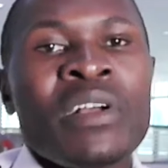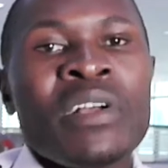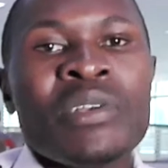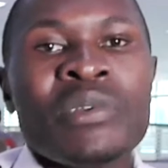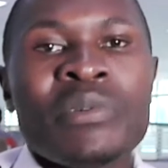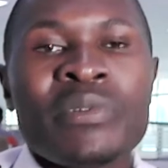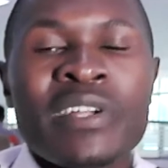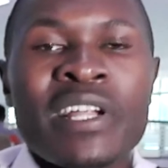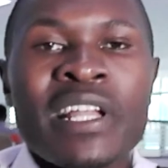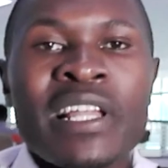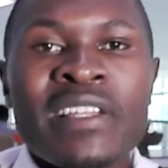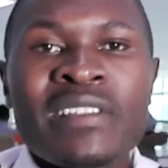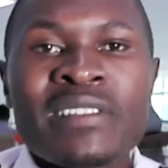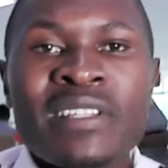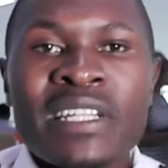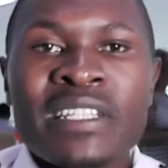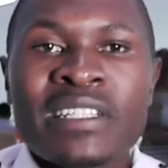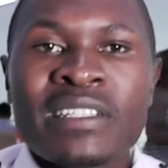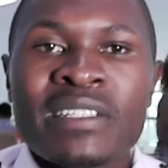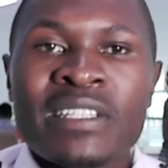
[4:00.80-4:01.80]
you realize
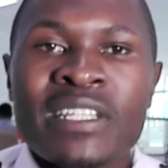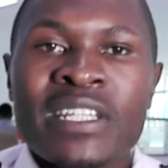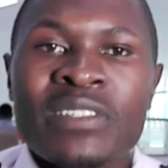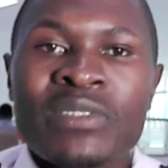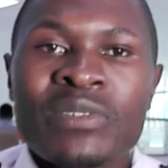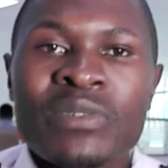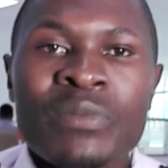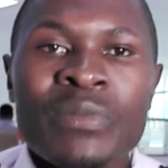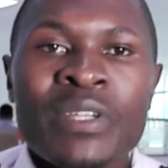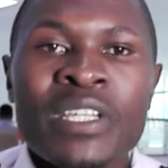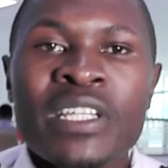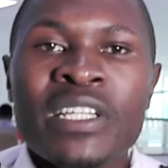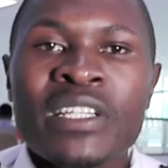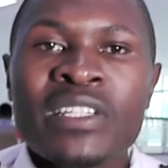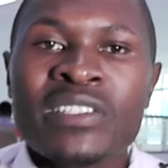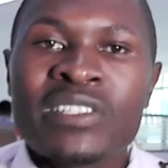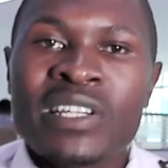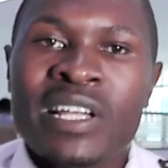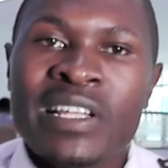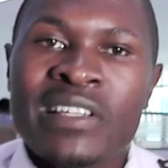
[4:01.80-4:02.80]
that there are so many
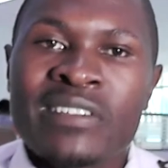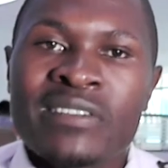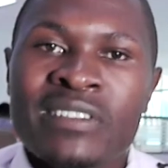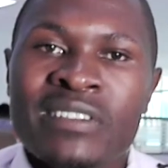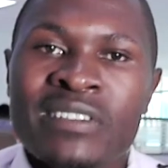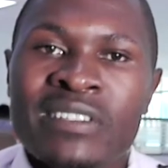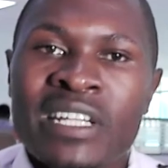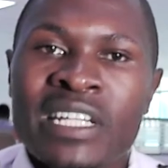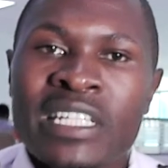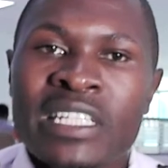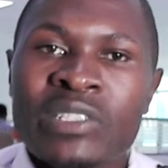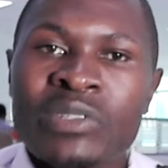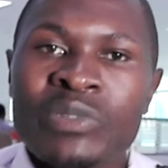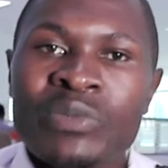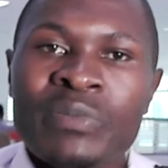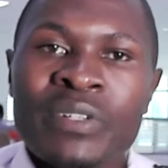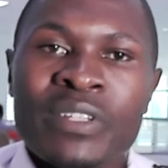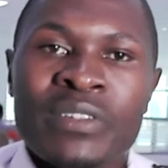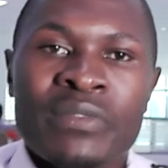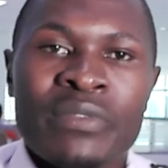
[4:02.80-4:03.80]
challenges that you
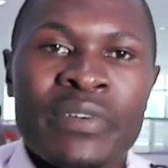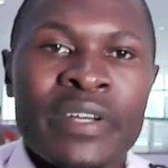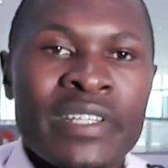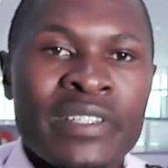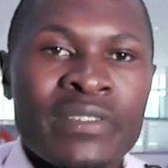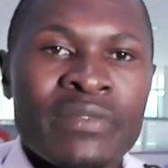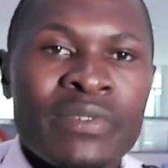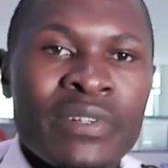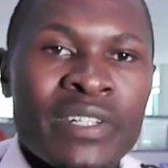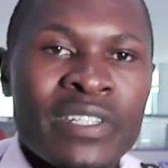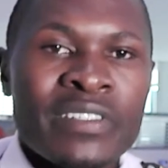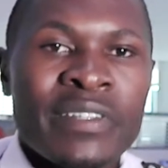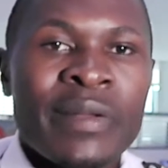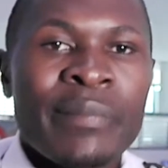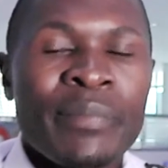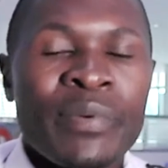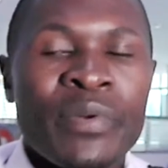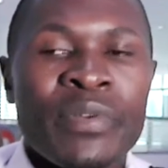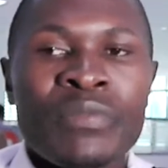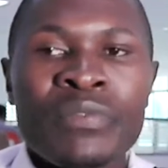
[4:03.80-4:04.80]
might face. For
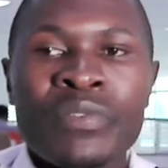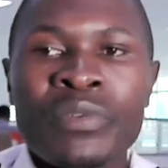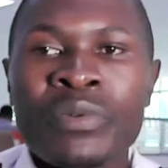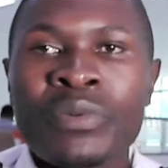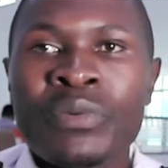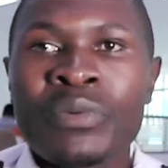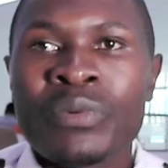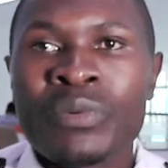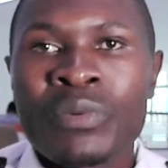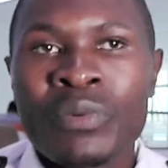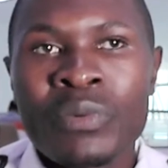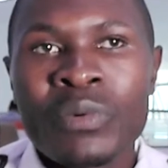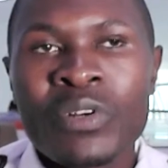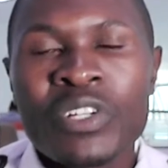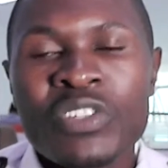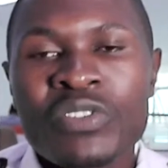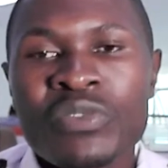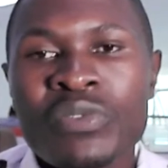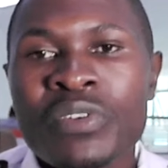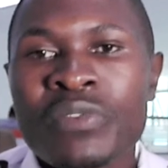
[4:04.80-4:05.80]
example, if you
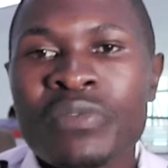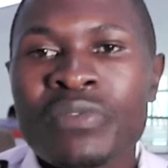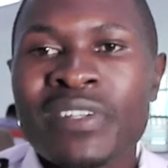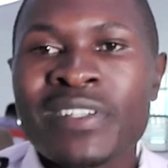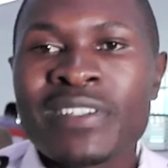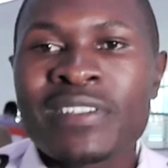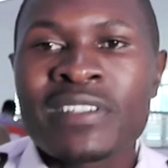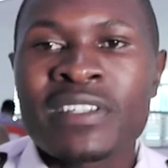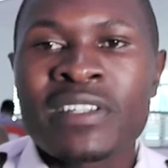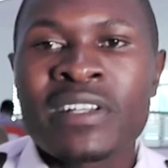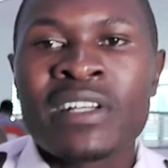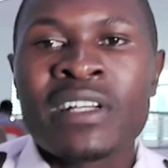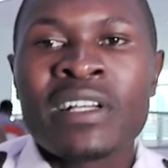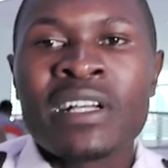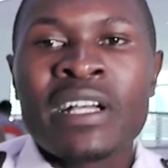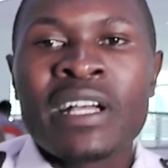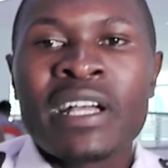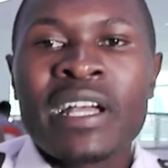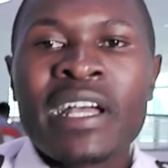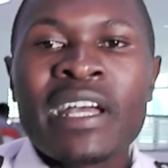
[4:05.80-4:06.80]
want to invest
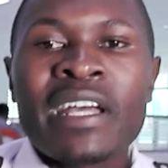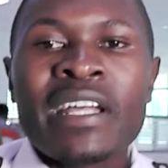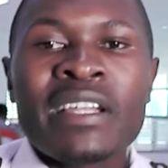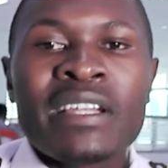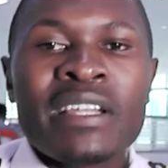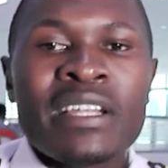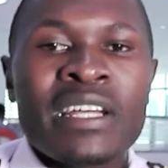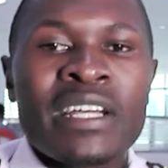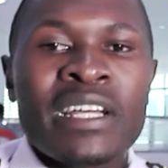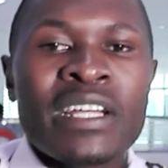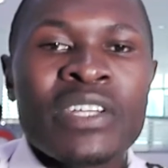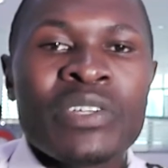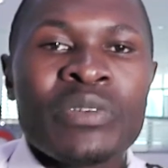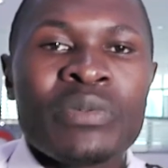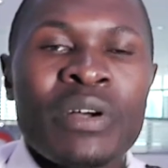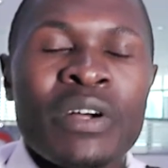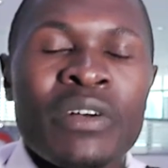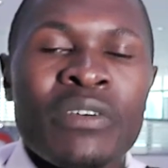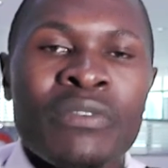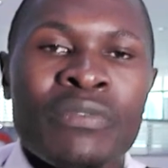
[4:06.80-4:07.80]
and you
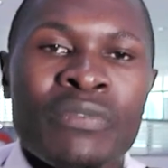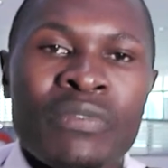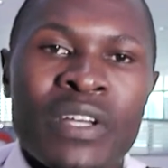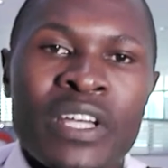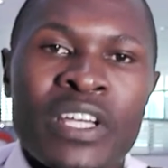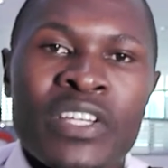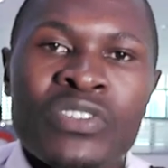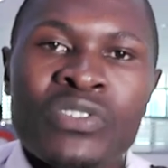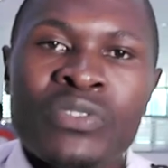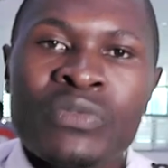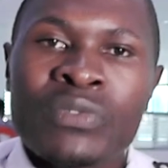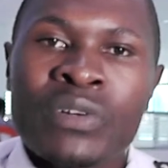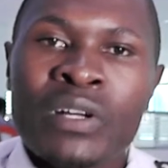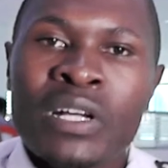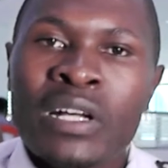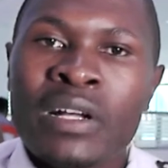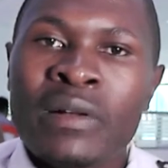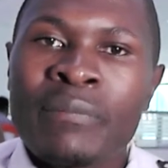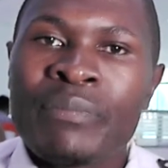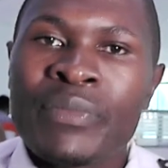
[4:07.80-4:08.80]
are of age of
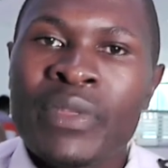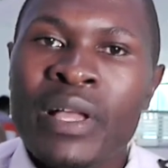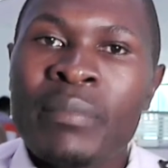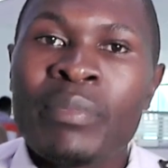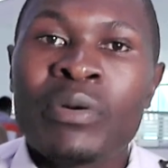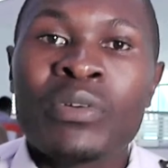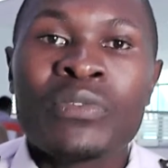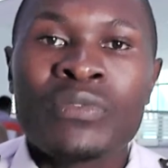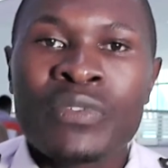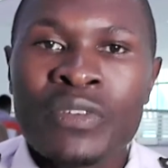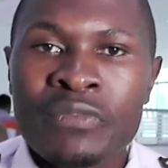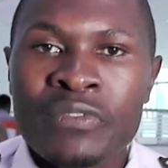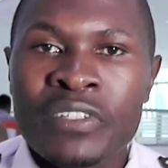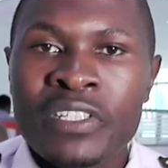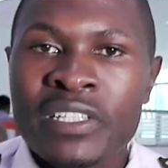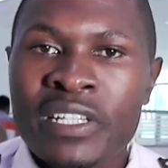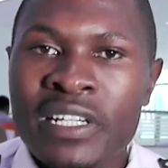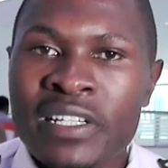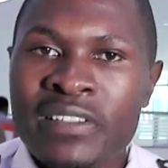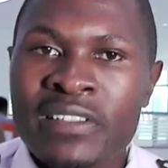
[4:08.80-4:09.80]
about 50
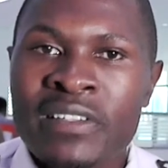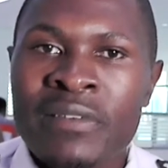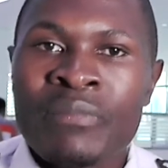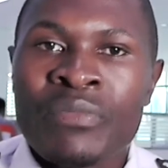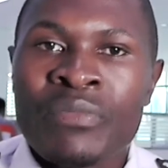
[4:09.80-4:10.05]
years,